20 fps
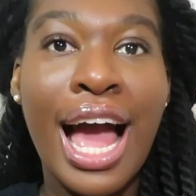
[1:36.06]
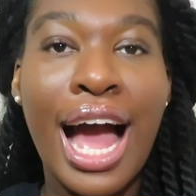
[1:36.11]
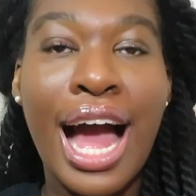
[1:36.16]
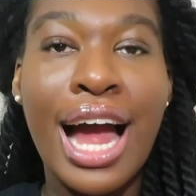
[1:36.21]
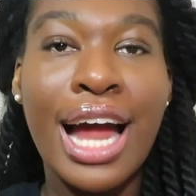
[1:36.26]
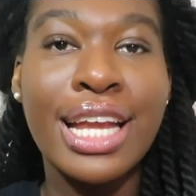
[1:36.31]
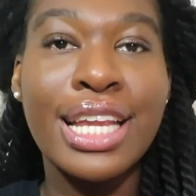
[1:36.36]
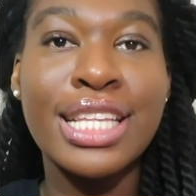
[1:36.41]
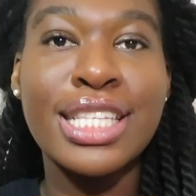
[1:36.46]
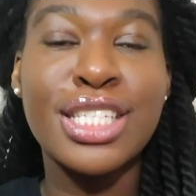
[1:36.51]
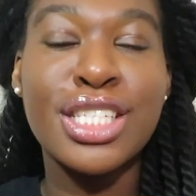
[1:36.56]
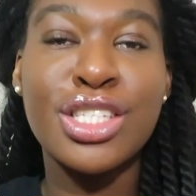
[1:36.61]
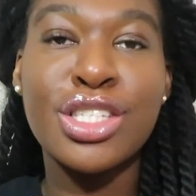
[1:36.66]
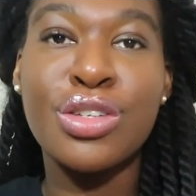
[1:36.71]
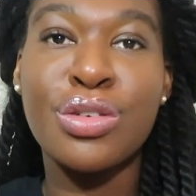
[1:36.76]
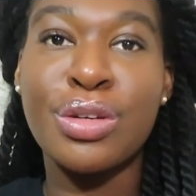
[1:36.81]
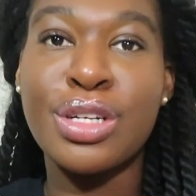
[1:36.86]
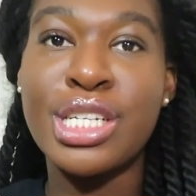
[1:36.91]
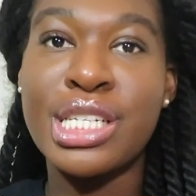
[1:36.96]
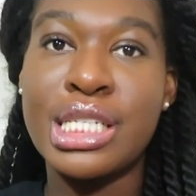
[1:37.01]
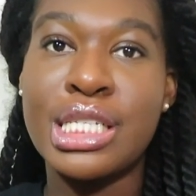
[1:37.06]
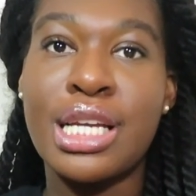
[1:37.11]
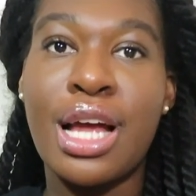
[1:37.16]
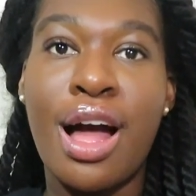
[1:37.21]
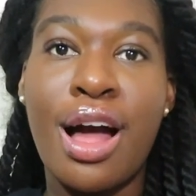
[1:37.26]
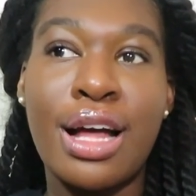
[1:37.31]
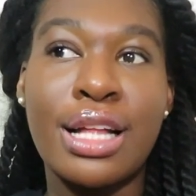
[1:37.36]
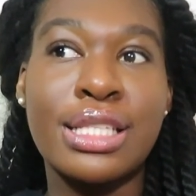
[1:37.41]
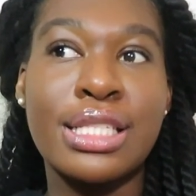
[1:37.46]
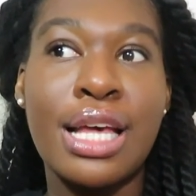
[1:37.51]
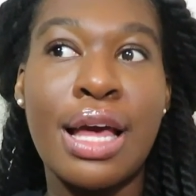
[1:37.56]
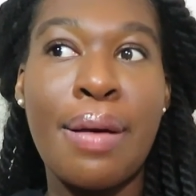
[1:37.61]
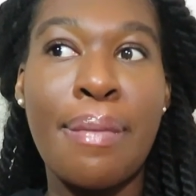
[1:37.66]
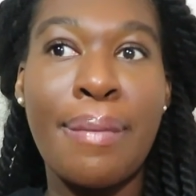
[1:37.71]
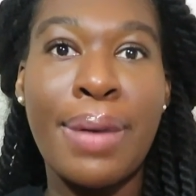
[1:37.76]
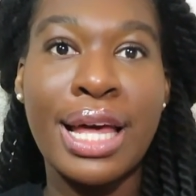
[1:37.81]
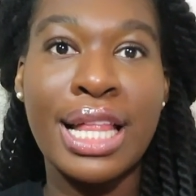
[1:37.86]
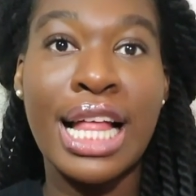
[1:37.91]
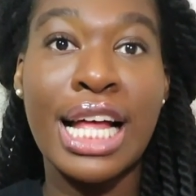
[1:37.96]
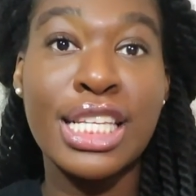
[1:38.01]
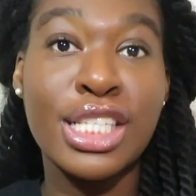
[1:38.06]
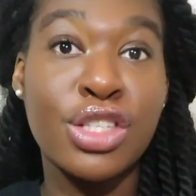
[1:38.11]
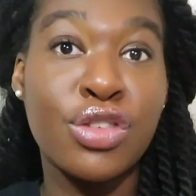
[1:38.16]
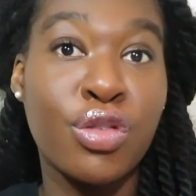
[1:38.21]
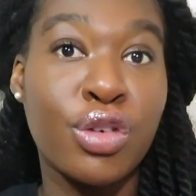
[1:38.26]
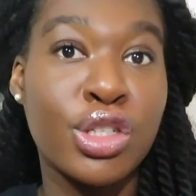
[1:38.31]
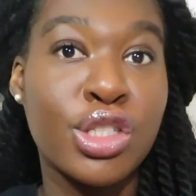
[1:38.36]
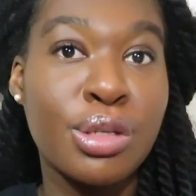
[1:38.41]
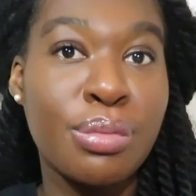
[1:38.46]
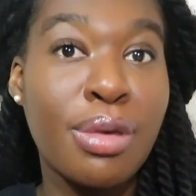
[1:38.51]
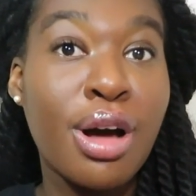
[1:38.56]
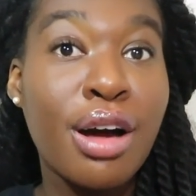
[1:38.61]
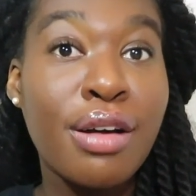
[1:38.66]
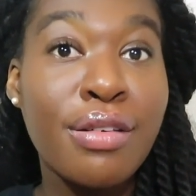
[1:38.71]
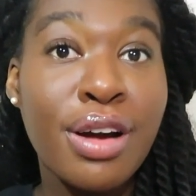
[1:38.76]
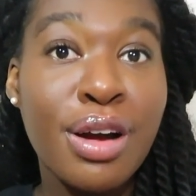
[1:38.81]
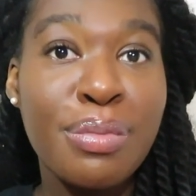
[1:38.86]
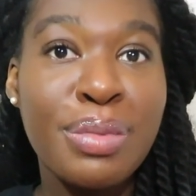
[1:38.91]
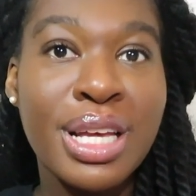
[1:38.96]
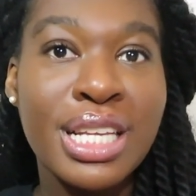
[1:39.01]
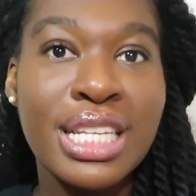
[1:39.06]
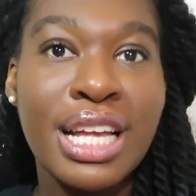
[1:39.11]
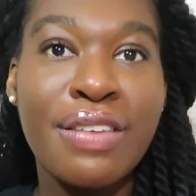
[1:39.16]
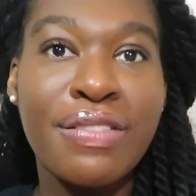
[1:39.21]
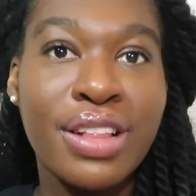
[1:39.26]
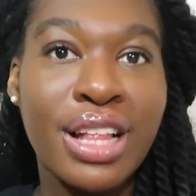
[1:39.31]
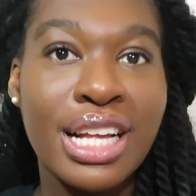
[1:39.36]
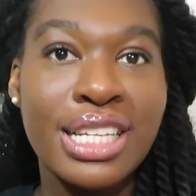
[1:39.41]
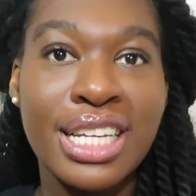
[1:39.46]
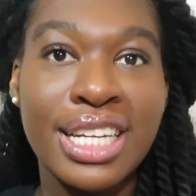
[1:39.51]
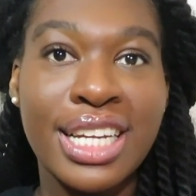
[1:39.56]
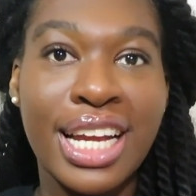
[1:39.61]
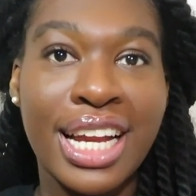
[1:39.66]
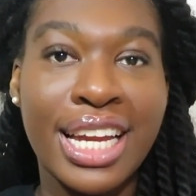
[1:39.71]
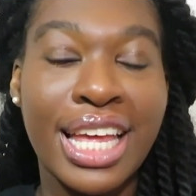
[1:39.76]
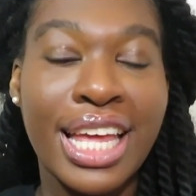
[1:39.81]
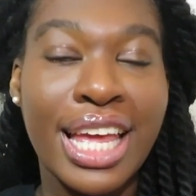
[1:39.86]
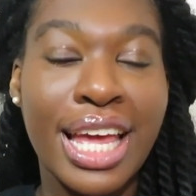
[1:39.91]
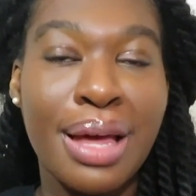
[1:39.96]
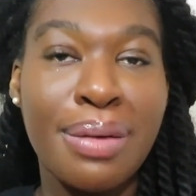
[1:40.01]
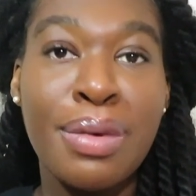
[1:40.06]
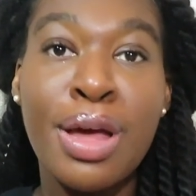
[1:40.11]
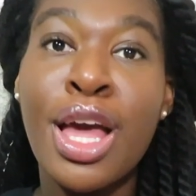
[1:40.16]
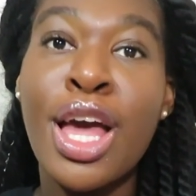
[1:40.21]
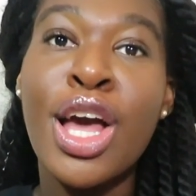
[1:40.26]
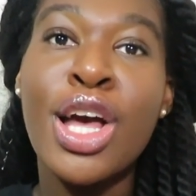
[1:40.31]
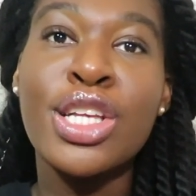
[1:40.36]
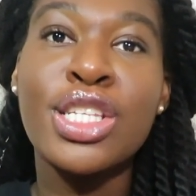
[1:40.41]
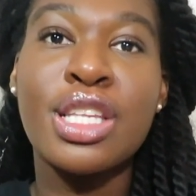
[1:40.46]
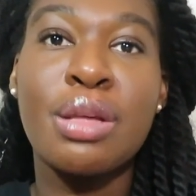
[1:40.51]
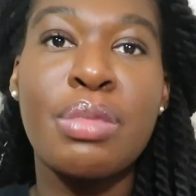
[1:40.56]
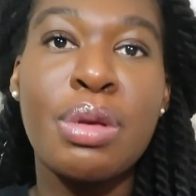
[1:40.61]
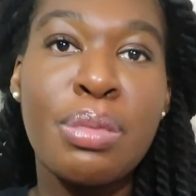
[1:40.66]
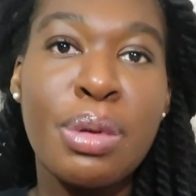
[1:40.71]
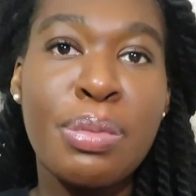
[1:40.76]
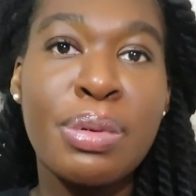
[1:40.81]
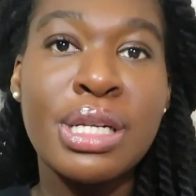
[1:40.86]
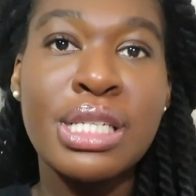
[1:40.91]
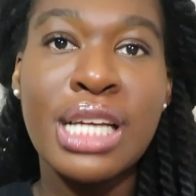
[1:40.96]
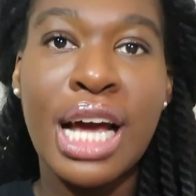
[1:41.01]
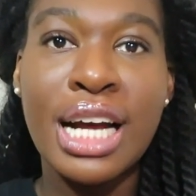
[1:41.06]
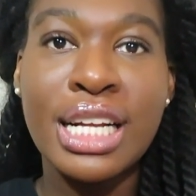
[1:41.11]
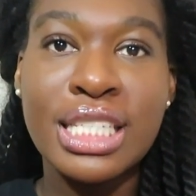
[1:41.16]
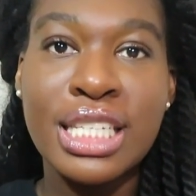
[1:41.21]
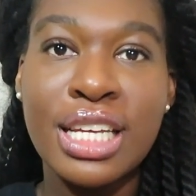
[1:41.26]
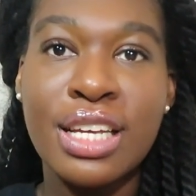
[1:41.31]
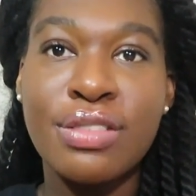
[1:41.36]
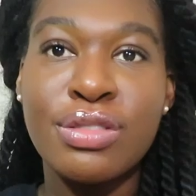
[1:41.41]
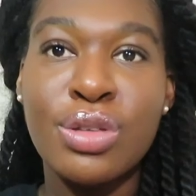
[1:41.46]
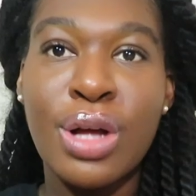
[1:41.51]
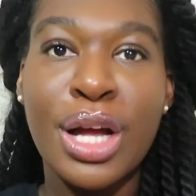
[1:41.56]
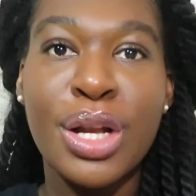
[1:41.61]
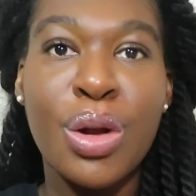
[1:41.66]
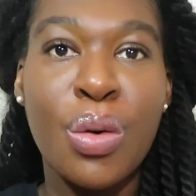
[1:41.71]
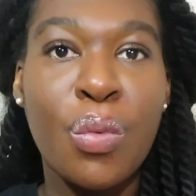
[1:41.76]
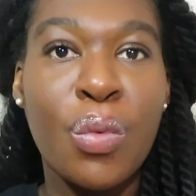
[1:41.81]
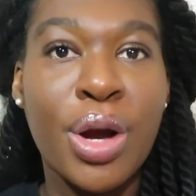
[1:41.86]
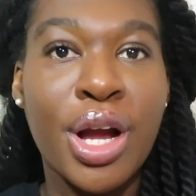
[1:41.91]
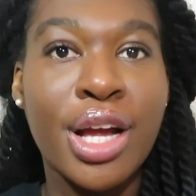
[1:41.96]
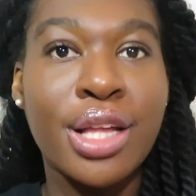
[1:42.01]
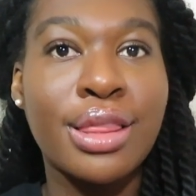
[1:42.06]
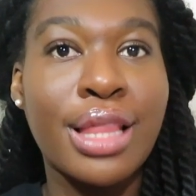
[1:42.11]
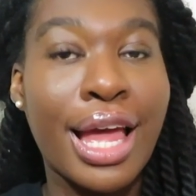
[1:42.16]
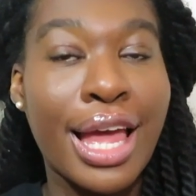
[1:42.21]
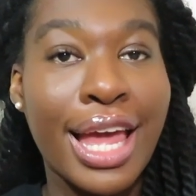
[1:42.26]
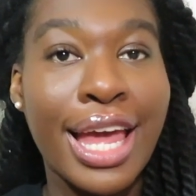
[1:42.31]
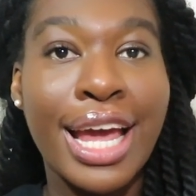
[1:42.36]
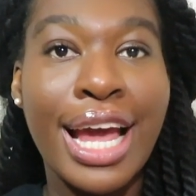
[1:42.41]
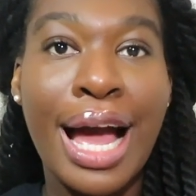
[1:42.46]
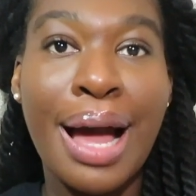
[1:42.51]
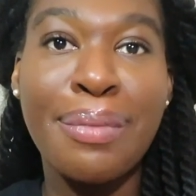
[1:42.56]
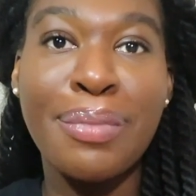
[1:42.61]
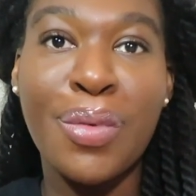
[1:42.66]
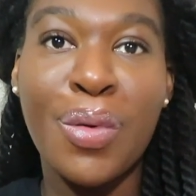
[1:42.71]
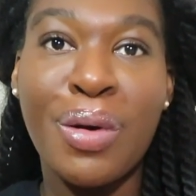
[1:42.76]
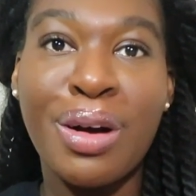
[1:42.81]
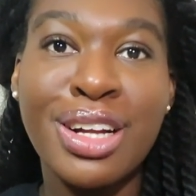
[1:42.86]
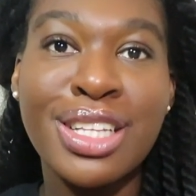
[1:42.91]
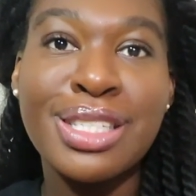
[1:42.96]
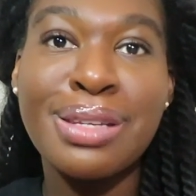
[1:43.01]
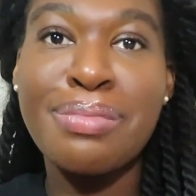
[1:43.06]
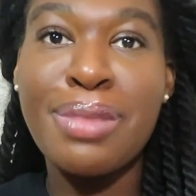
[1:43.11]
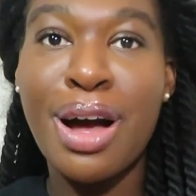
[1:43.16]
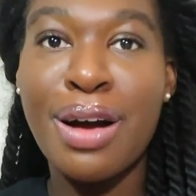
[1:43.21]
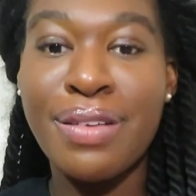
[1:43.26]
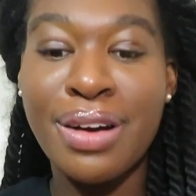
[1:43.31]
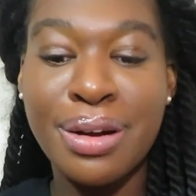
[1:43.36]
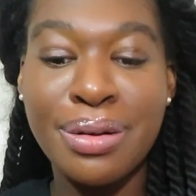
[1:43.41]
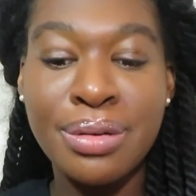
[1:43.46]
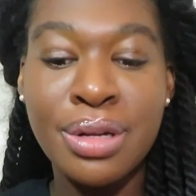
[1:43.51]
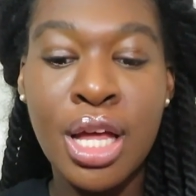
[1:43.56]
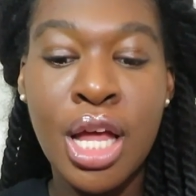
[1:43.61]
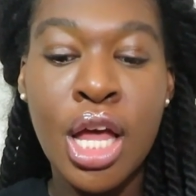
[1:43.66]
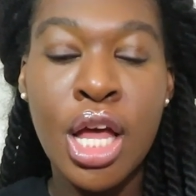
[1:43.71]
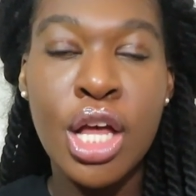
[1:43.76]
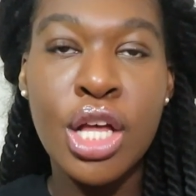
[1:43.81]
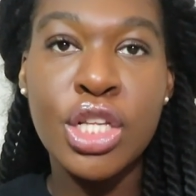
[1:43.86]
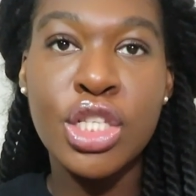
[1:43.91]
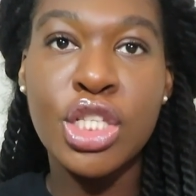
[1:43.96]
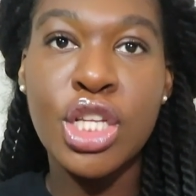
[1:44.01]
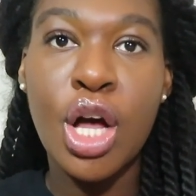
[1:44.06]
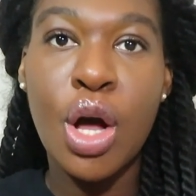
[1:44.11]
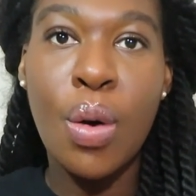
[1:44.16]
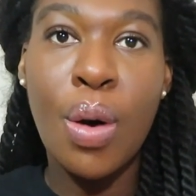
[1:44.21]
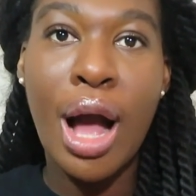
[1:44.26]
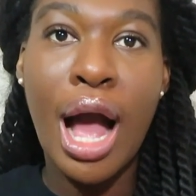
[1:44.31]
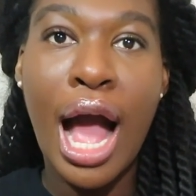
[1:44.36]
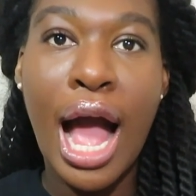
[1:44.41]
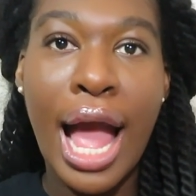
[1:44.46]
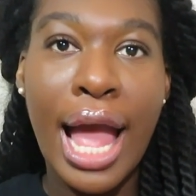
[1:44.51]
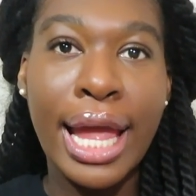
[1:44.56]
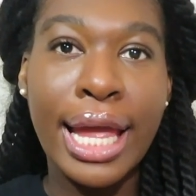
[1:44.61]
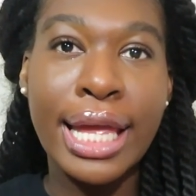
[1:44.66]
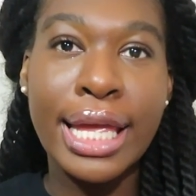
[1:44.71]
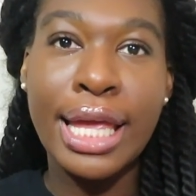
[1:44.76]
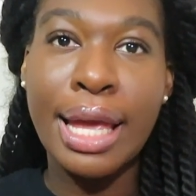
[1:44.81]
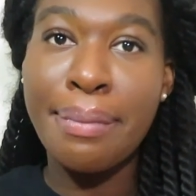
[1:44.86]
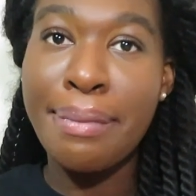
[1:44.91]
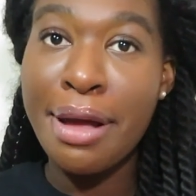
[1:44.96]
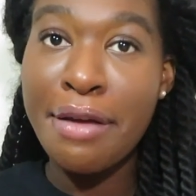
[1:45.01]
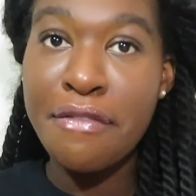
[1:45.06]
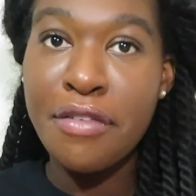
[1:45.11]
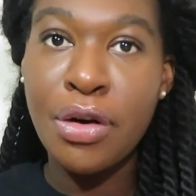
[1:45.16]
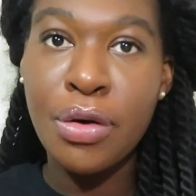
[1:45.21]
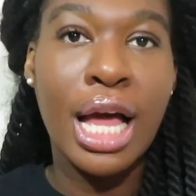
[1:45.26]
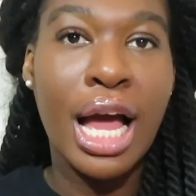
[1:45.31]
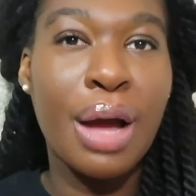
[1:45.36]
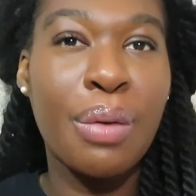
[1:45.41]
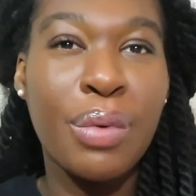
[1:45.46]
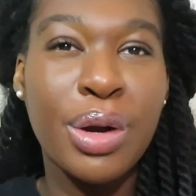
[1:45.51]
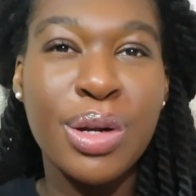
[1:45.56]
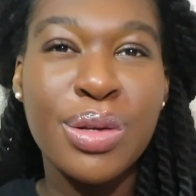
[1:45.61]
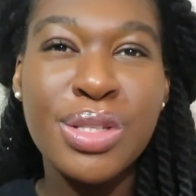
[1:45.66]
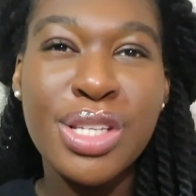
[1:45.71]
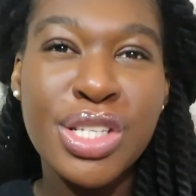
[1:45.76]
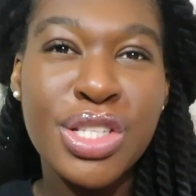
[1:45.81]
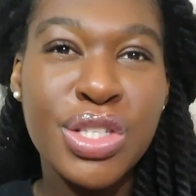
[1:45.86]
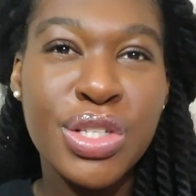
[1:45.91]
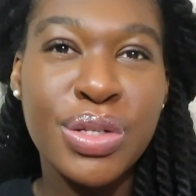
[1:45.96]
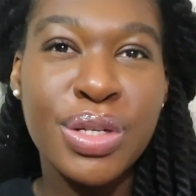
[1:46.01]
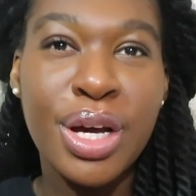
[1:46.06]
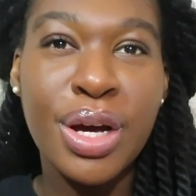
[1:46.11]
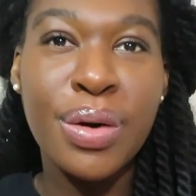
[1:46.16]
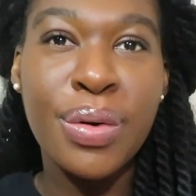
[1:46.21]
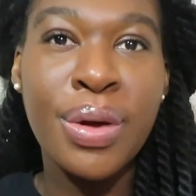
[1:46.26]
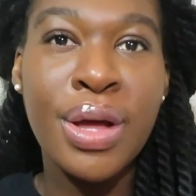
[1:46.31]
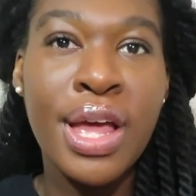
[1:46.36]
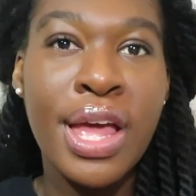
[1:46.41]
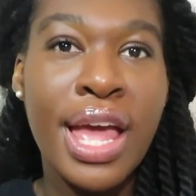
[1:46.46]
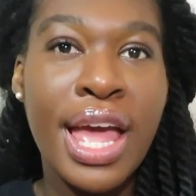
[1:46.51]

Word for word: I need to screenshot my classes for tomorrow because I have class at 9 a.m. So let me be productive so I know where the heck I'm going tomorrow. So I get my phone, I went on Testudo